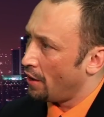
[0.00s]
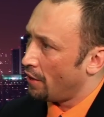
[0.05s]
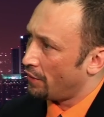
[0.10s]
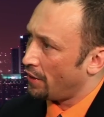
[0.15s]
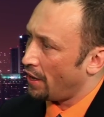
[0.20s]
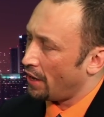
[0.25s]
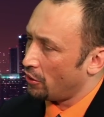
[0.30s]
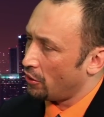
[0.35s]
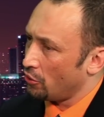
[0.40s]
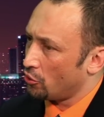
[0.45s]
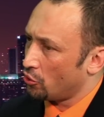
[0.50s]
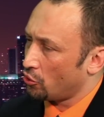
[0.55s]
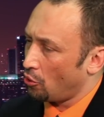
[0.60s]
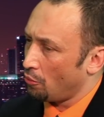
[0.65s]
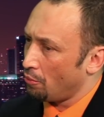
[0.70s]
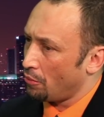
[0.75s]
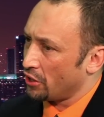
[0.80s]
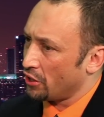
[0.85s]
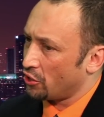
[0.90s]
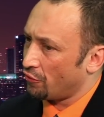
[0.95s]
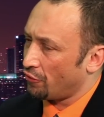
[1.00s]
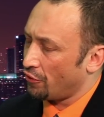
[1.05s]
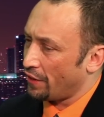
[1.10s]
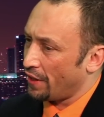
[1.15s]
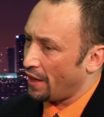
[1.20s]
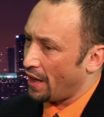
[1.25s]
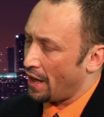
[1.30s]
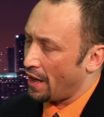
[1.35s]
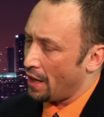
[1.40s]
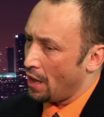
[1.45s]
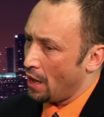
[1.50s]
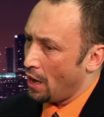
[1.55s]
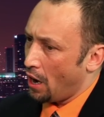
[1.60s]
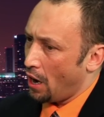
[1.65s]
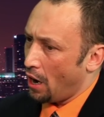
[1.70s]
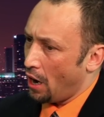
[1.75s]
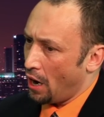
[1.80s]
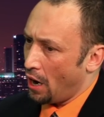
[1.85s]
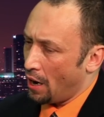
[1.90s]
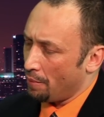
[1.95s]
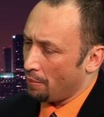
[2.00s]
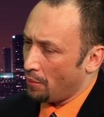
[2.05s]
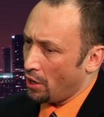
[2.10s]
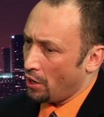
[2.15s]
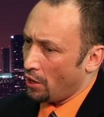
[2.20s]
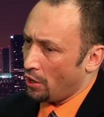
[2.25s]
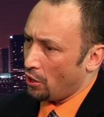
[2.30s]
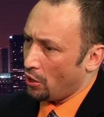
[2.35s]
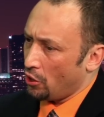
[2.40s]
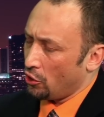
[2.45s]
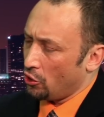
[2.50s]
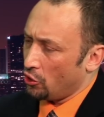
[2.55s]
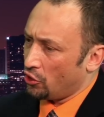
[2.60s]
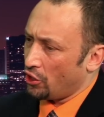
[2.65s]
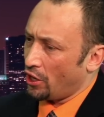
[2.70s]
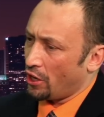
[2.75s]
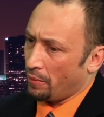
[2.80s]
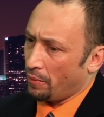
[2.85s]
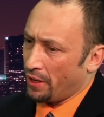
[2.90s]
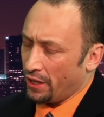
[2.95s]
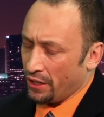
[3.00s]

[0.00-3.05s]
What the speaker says: Thank you so much for that. Gentlemen,